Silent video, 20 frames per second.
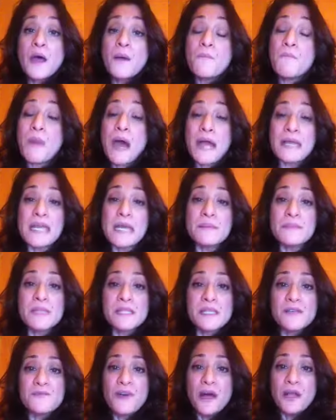My name
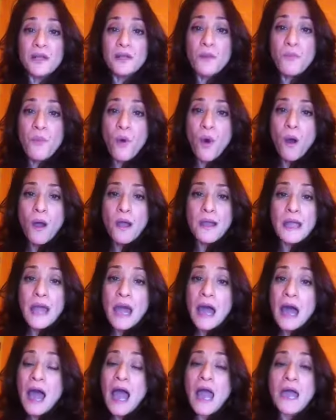is Yvette Laboy.
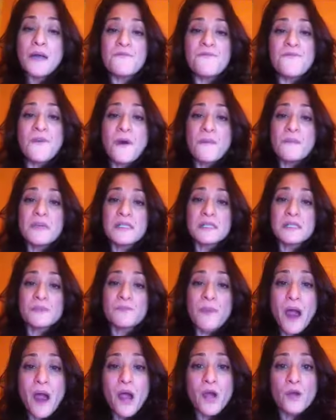I am from
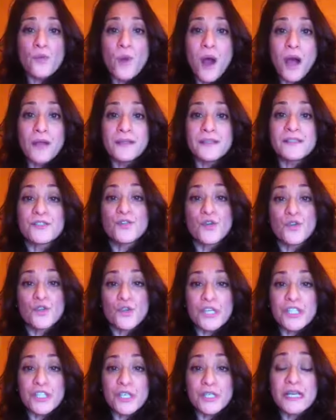Inspired Wellness,
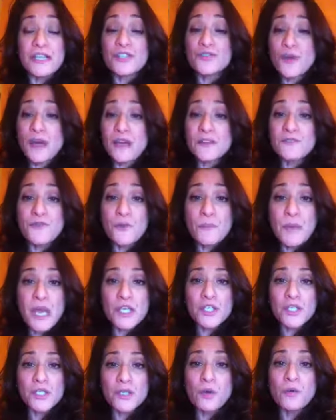Nutrition, and
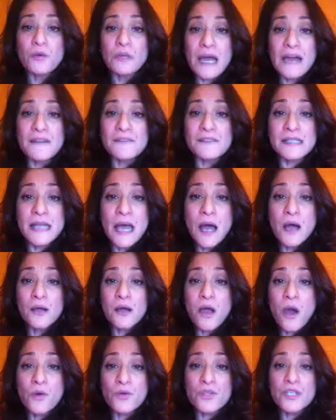Transformational Lifestyle
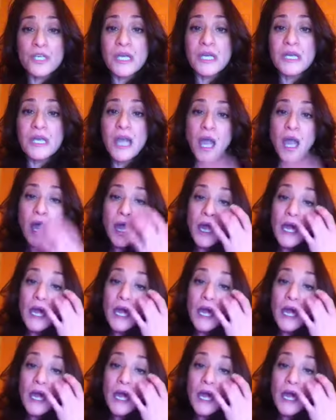Coaching,